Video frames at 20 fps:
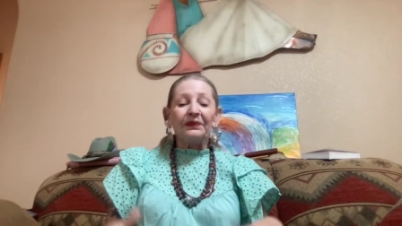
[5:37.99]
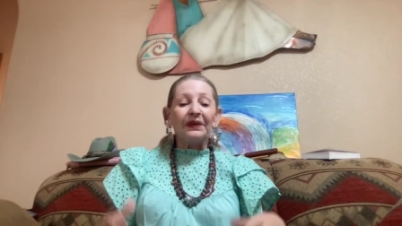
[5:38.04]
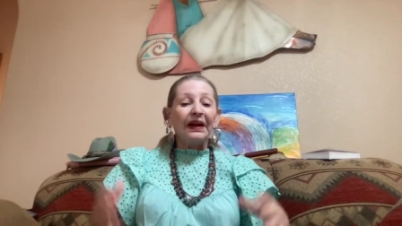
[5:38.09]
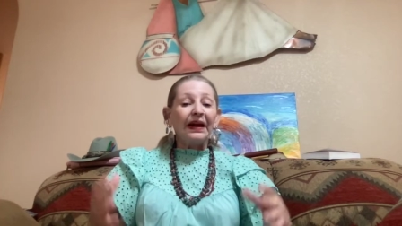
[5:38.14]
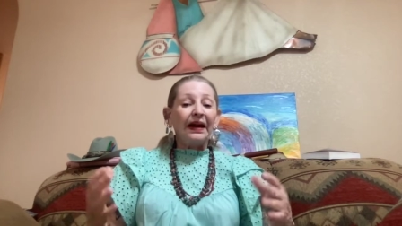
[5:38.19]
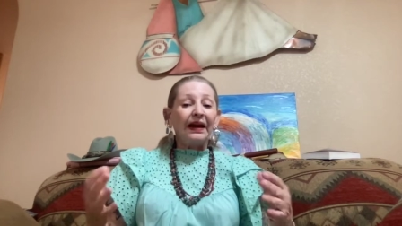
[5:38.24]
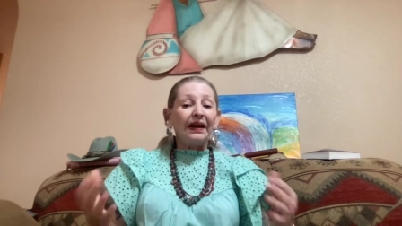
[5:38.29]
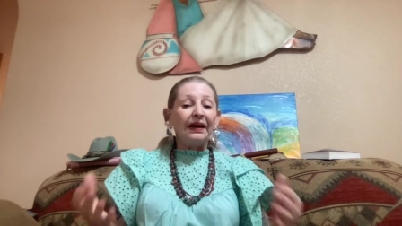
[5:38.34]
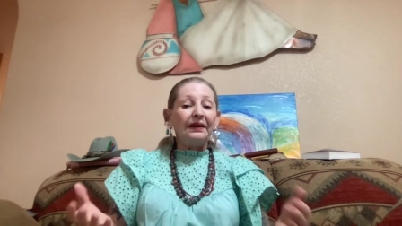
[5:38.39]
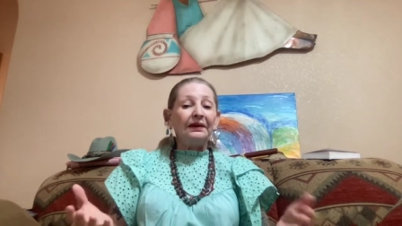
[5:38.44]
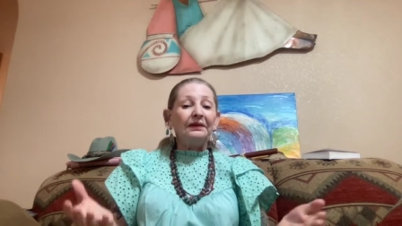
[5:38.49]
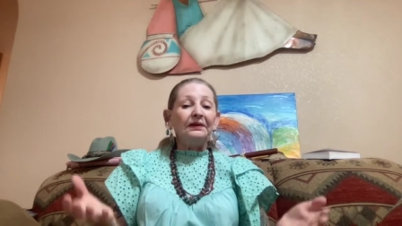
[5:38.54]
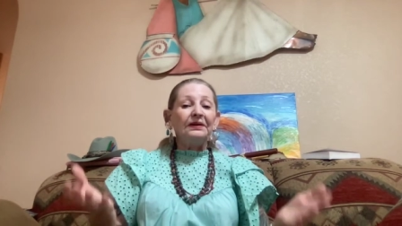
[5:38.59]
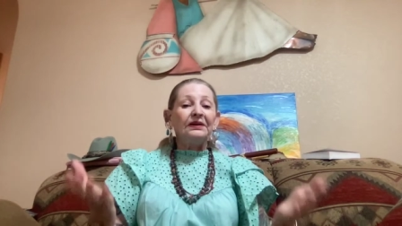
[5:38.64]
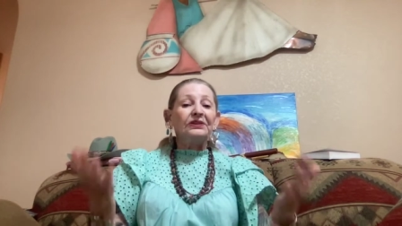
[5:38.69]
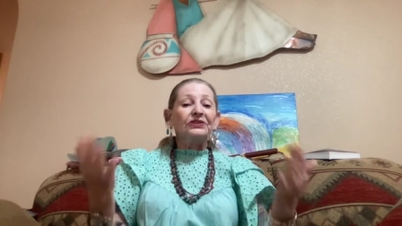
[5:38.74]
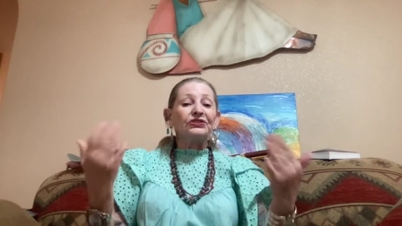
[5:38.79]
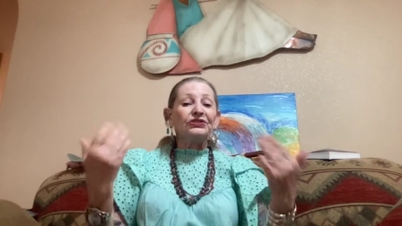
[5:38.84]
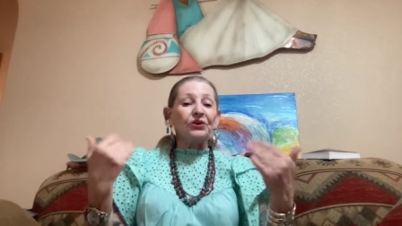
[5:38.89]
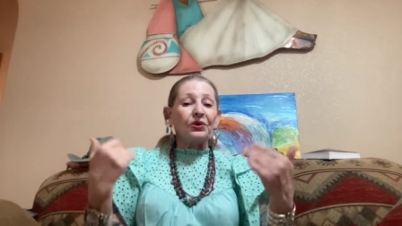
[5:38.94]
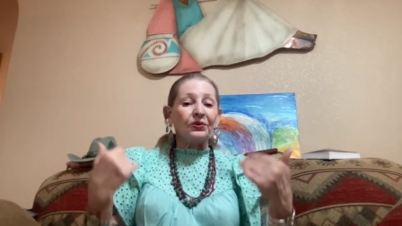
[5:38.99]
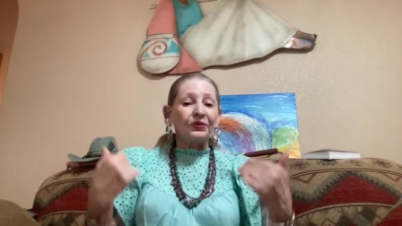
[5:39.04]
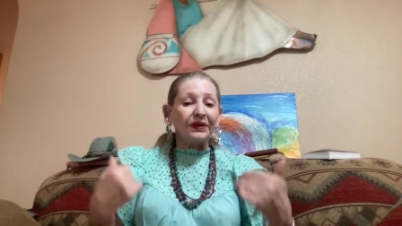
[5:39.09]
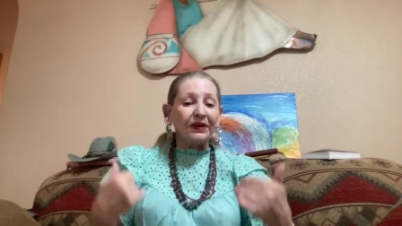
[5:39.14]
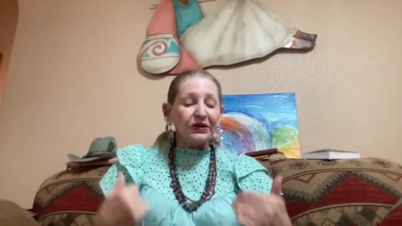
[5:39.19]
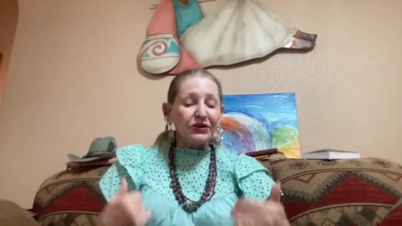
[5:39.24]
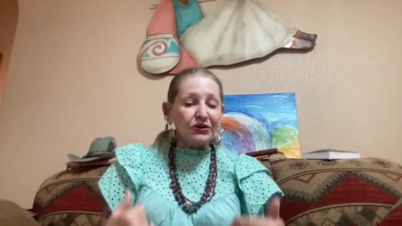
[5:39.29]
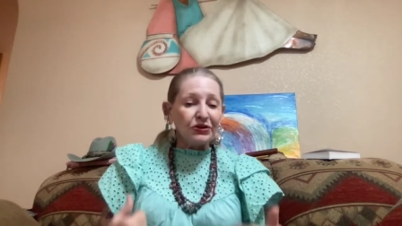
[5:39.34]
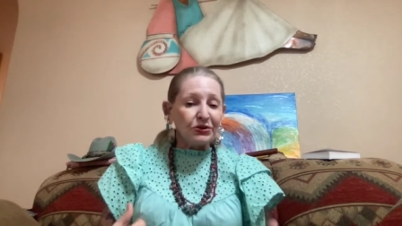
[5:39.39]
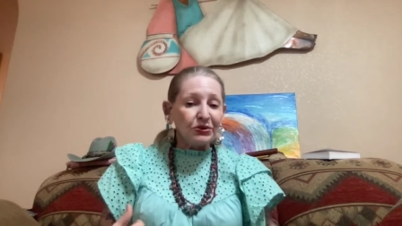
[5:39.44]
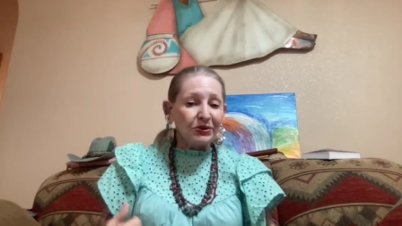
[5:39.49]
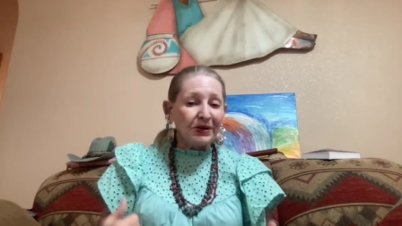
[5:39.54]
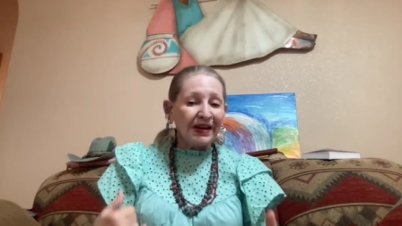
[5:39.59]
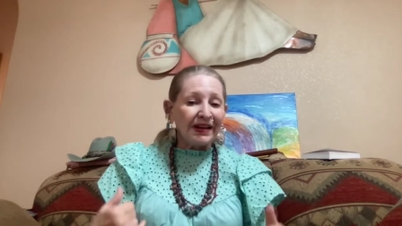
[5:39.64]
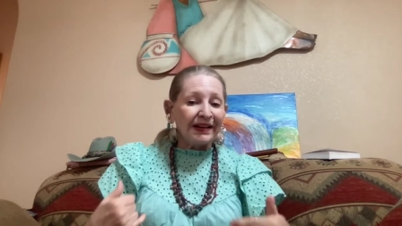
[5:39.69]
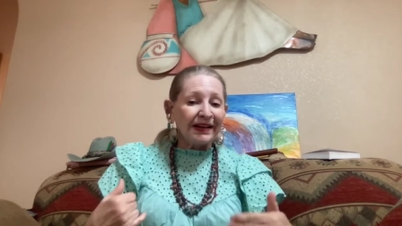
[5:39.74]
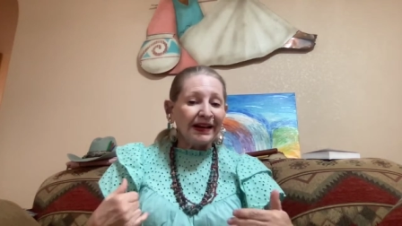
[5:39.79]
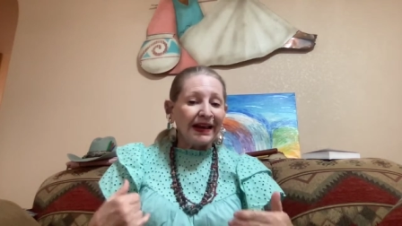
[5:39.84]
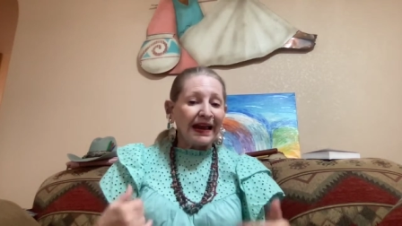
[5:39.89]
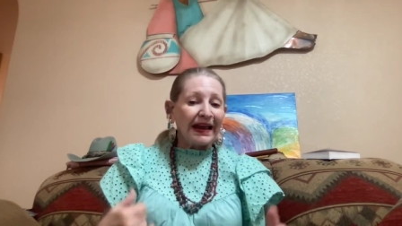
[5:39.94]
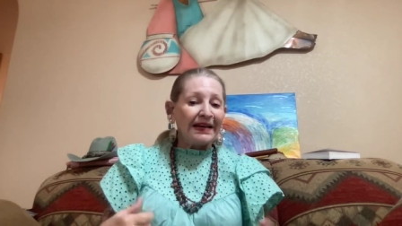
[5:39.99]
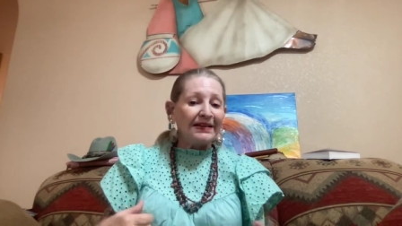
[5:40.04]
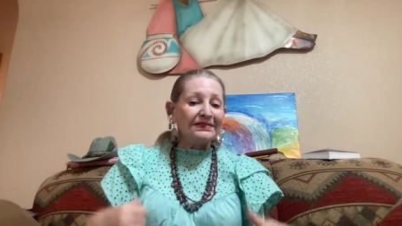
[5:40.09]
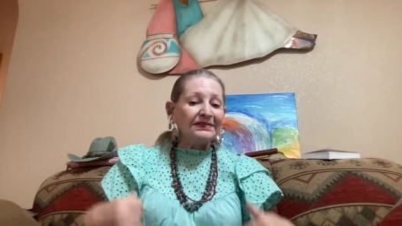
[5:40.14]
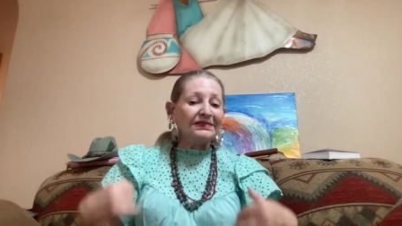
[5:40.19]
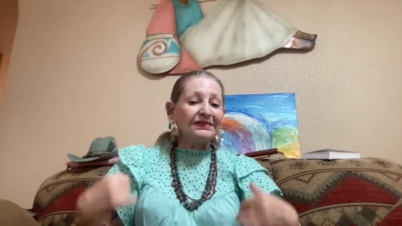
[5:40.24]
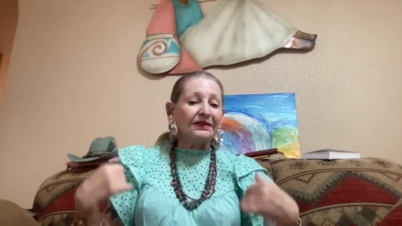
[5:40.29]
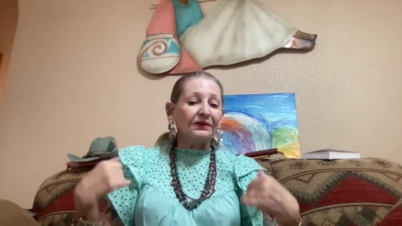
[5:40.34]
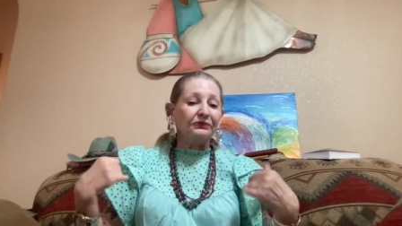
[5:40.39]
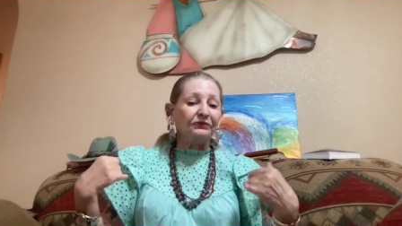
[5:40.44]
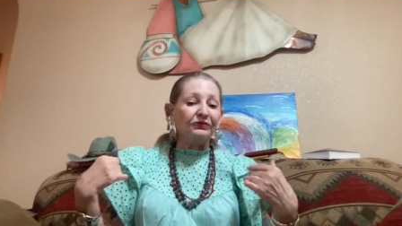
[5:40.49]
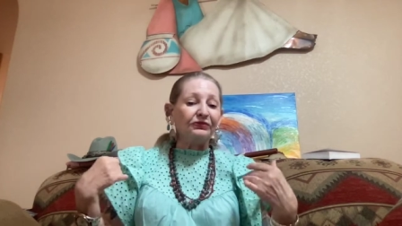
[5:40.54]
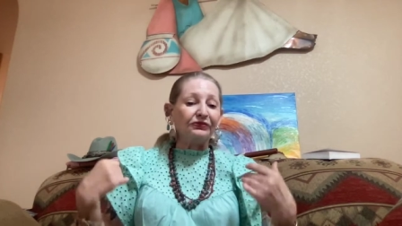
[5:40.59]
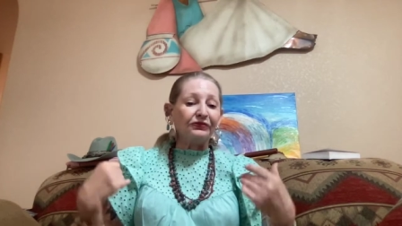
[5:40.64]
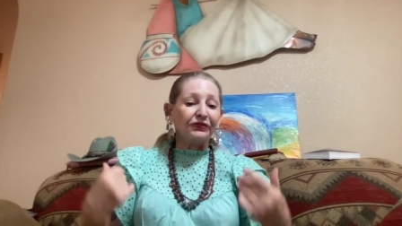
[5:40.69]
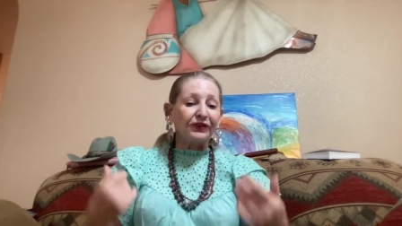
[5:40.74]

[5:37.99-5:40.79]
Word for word: okay, so that you can gain some